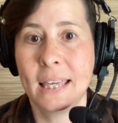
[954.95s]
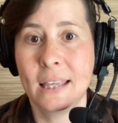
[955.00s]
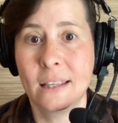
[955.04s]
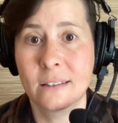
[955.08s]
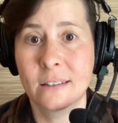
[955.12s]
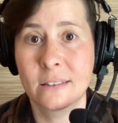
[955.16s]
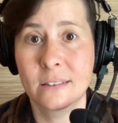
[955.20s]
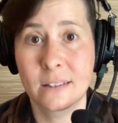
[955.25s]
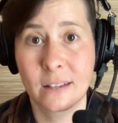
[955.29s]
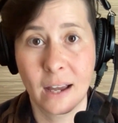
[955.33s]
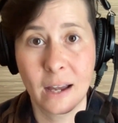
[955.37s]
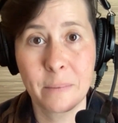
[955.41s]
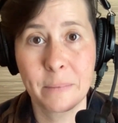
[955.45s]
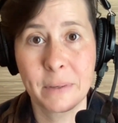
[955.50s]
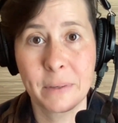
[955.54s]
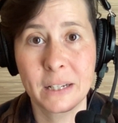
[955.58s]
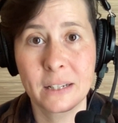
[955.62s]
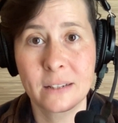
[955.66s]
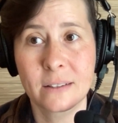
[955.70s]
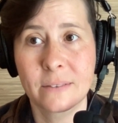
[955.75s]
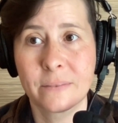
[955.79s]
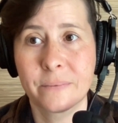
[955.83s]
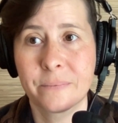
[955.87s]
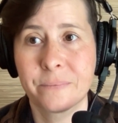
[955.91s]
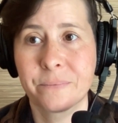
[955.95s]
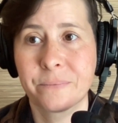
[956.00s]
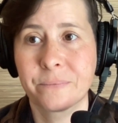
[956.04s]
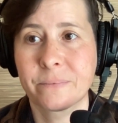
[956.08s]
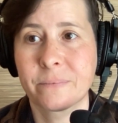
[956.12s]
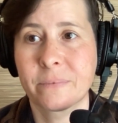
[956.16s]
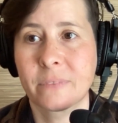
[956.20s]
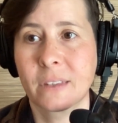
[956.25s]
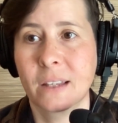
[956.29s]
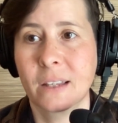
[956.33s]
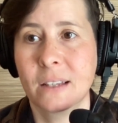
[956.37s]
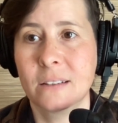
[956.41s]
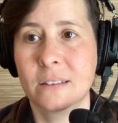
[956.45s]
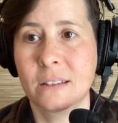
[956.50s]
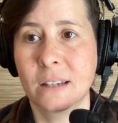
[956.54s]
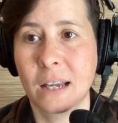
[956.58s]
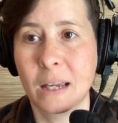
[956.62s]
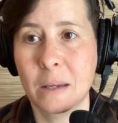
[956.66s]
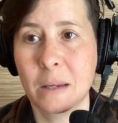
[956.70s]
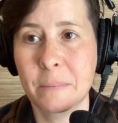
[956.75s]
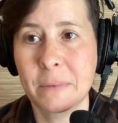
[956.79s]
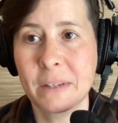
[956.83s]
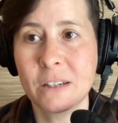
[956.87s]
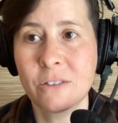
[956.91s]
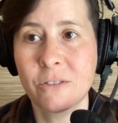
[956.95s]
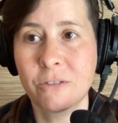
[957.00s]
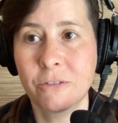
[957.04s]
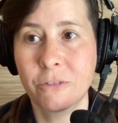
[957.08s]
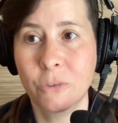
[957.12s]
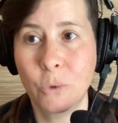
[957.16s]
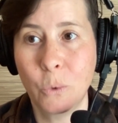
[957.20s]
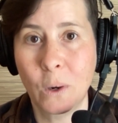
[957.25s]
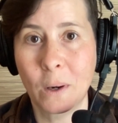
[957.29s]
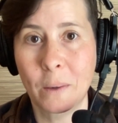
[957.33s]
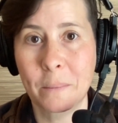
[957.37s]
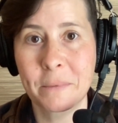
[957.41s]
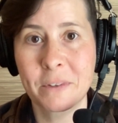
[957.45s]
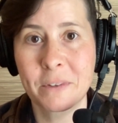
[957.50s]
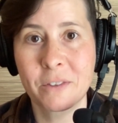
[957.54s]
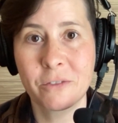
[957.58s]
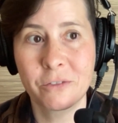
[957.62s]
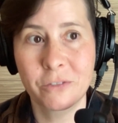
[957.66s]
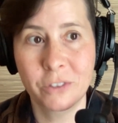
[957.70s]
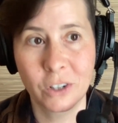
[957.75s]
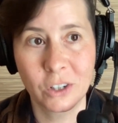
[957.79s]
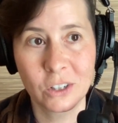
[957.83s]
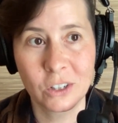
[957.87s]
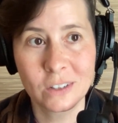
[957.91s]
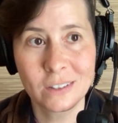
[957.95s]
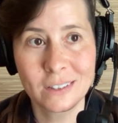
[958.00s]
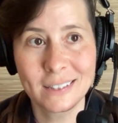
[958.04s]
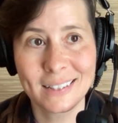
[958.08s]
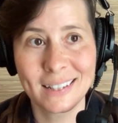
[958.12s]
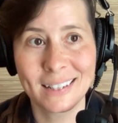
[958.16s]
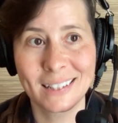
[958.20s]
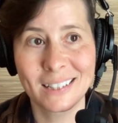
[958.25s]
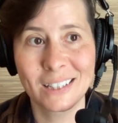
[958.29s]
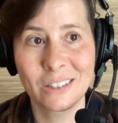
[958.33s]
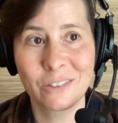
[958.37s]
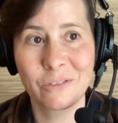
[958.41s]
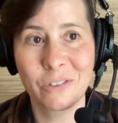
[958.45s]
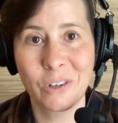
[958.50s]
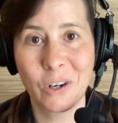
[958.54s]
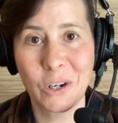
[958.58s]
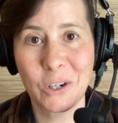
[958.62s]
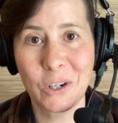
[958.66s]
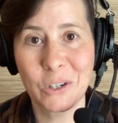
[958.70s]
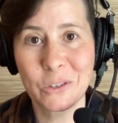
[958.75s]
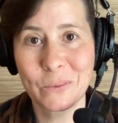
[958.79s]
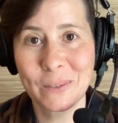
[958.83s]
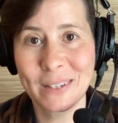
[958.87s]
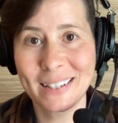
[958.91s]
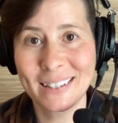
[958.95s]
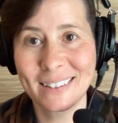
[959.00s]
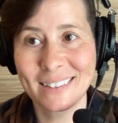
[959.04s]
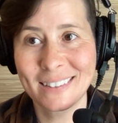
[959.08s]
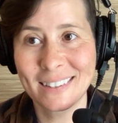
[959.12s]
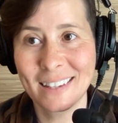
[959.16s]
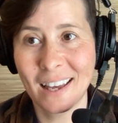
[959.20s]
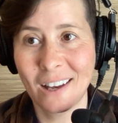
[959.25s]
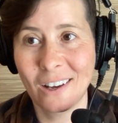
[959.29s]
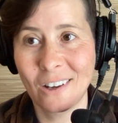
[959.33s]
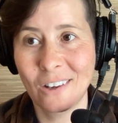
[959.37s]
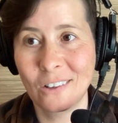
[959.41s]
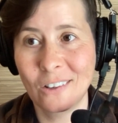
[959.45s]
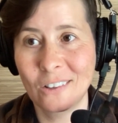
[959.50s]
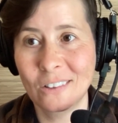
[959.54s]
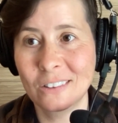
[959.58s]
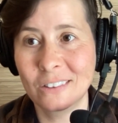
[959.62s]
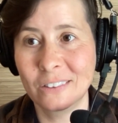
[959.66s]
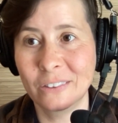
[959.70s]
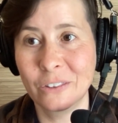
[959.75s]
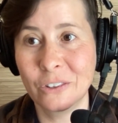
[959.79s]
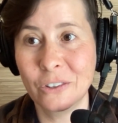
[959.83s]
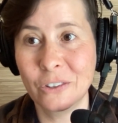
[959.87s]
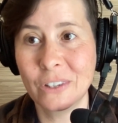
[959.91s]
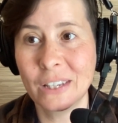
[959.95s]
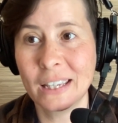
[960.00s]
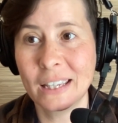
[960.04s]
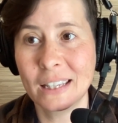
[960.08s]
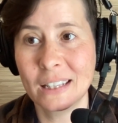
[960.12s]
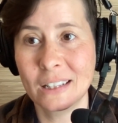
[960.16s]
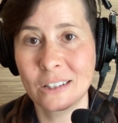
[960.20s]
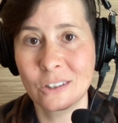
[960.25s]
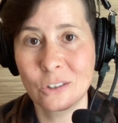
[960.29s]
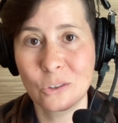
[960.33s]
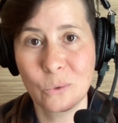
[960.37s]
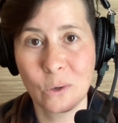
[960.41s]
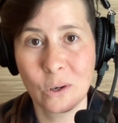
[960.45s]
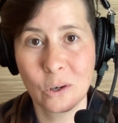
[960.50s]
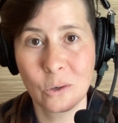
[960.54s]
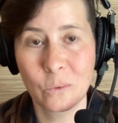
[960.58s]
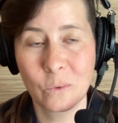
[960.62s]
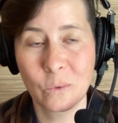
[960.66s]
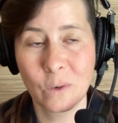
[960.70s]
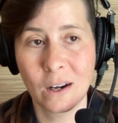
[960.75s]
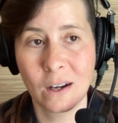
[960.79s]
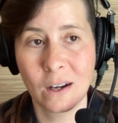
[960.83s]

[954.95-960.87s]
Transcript: is diamond diamond formed first, as far as we can tell, looking into our